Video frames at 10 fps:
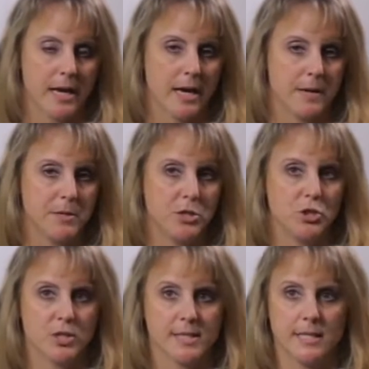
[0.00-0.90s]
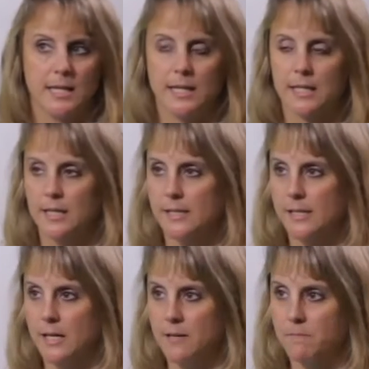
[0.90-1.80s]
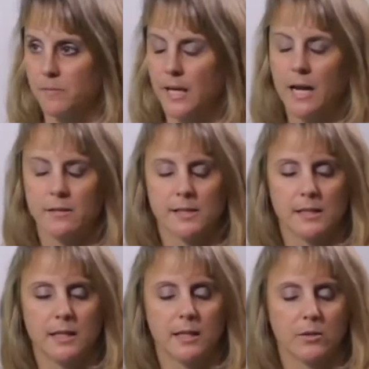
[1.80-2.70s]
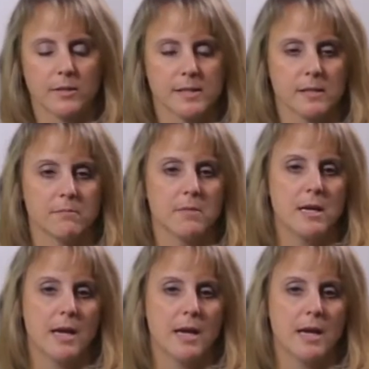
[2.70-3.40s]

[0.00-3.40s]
and you just need some counseling or some